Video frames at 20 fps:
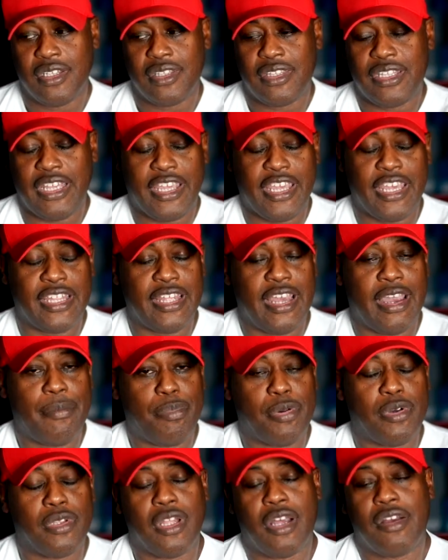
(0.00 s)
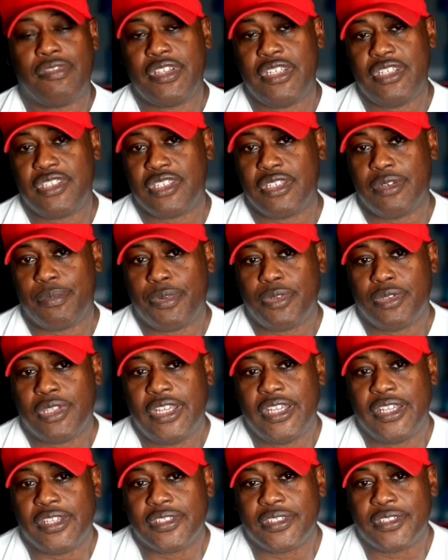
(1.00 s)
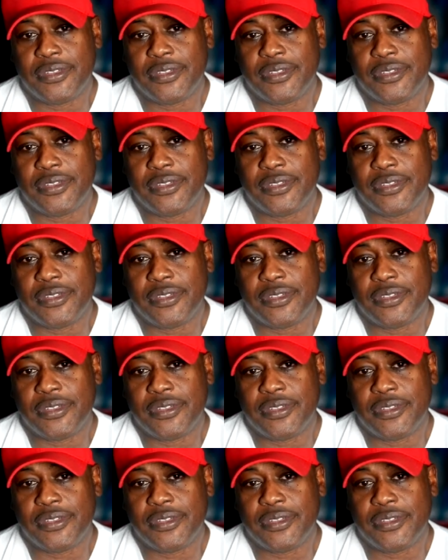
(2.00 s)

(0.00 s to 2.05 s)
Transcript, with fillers: they cannot pull off these simple things.